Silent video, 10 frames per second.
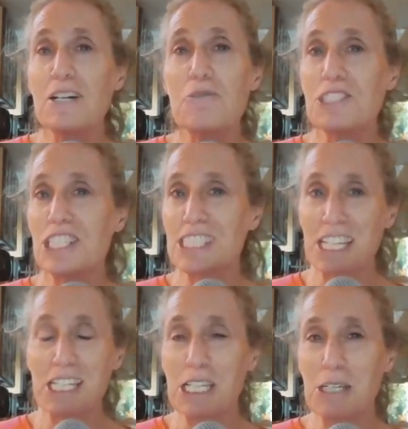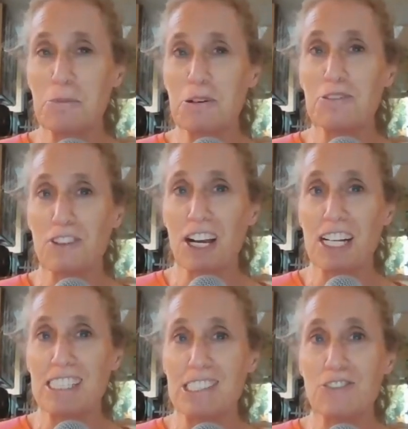which is a Hebrew
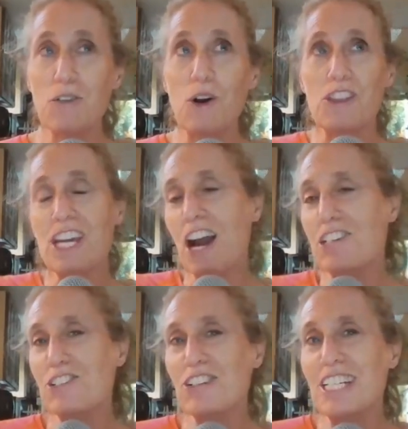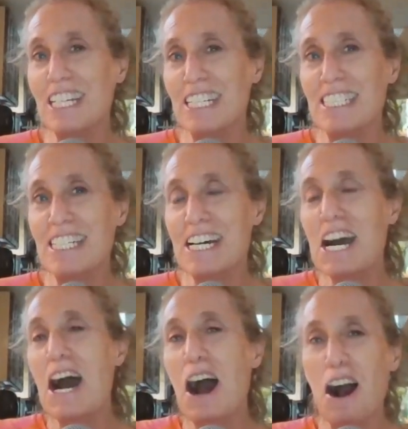phrase for the ushering in
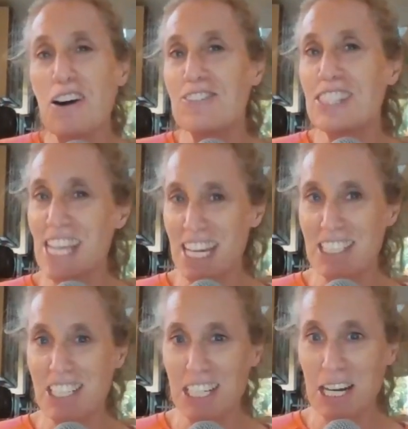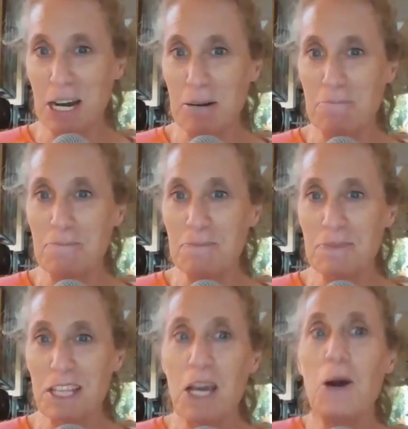of the age to come,
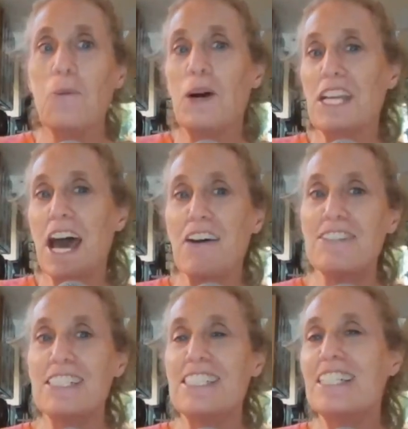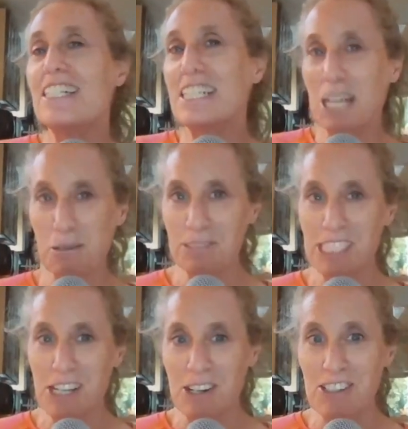when heaven comes
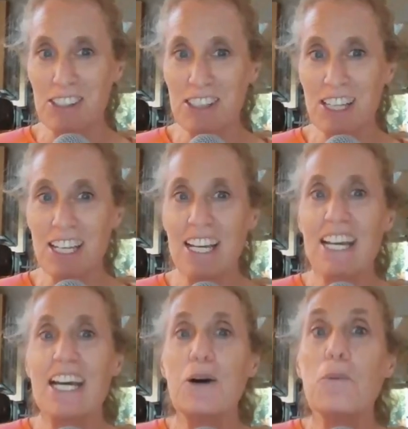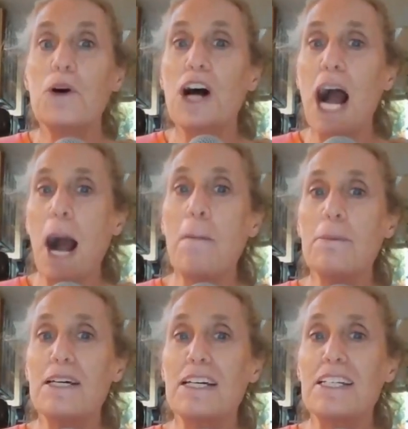to earth, will
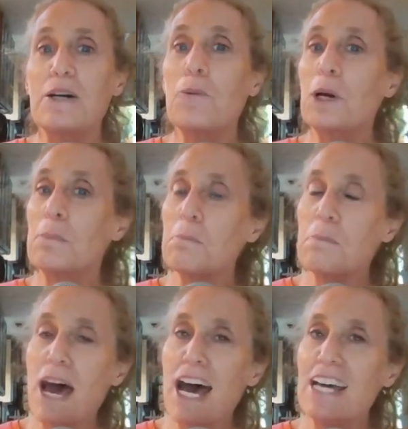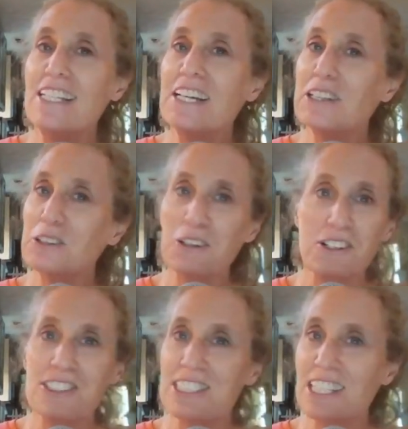happen when men
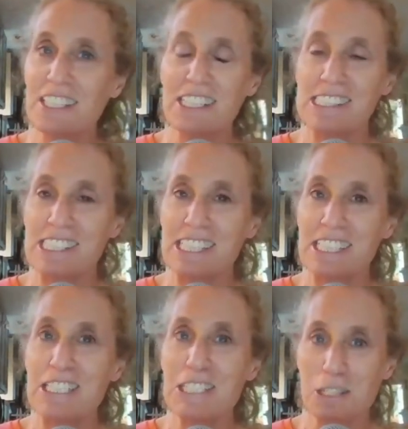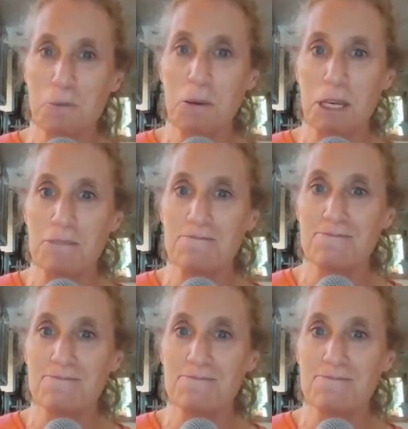learn to listen to women.